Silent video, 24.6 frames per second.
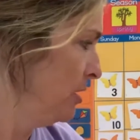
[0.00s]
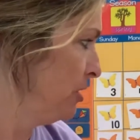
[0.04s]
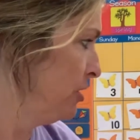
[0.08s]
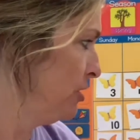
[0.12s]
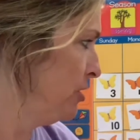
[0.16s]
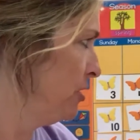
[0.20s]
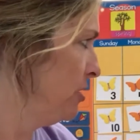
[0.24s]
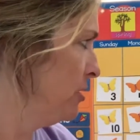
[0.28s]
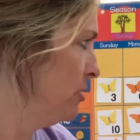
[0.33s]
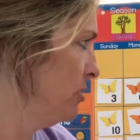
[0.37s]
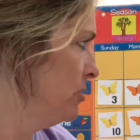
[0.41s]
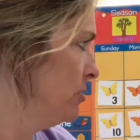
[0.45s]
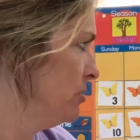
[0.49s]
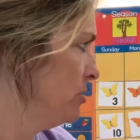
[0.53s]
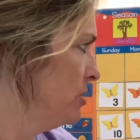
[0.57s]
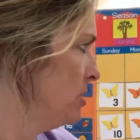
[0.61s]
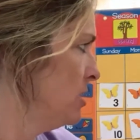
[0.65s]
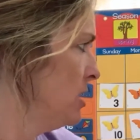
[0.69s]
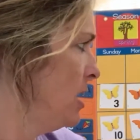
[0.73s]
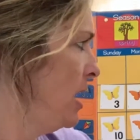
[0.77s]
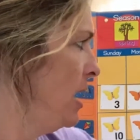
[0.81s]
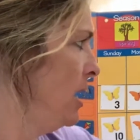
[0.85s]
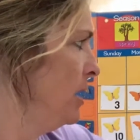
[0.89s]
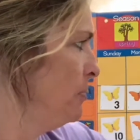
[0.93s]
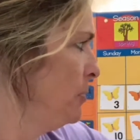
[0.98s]

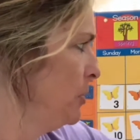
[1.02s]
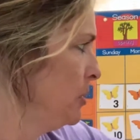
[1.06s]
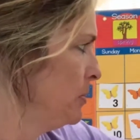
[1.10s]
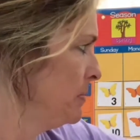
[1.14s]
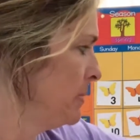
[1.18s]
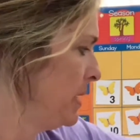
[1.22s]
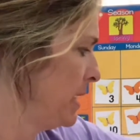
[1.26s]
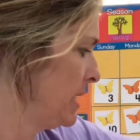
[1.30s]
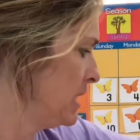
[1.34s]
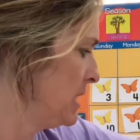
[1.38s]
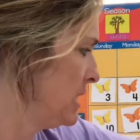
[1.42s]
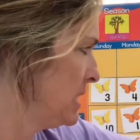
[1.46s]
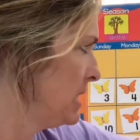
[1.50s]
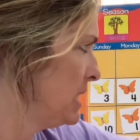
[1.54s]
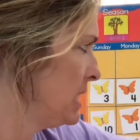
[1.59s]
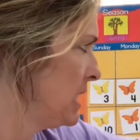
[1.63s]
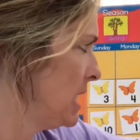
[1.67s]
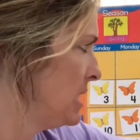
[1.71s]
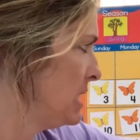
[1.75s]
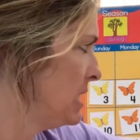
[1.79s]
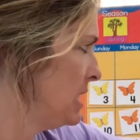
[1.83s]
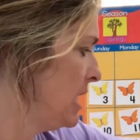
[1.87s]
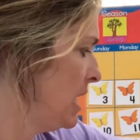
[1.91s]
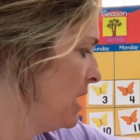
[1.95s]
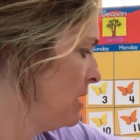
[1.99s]
Thursday, put my
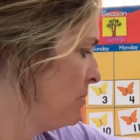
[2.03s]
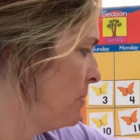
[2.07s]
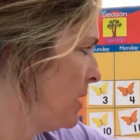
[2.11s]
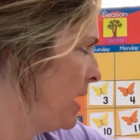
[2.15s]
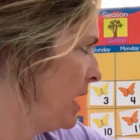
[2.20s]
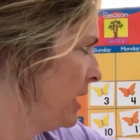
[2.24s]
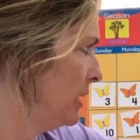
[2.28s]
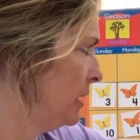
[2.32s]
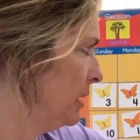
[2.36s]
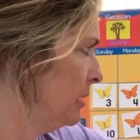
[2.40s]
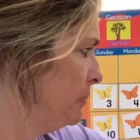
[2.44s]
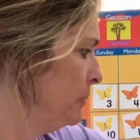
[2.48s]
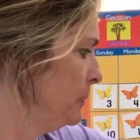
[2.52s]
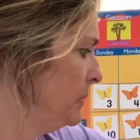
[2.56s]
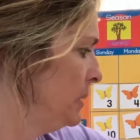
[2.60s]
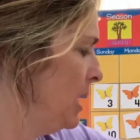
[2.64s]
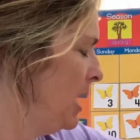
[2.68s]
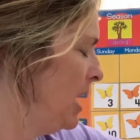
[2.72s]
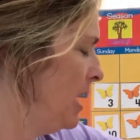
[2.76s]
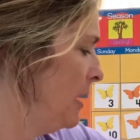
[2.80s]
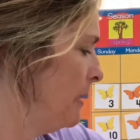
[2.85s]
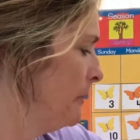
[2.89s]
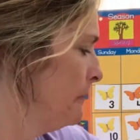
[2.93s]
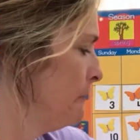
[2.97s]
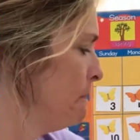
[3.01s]
Sunday back up
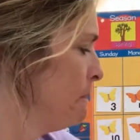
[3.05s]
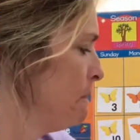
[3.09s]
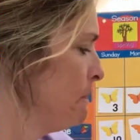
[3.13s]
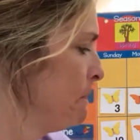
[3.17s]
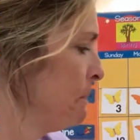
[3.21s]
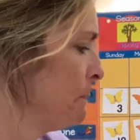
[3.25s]
there.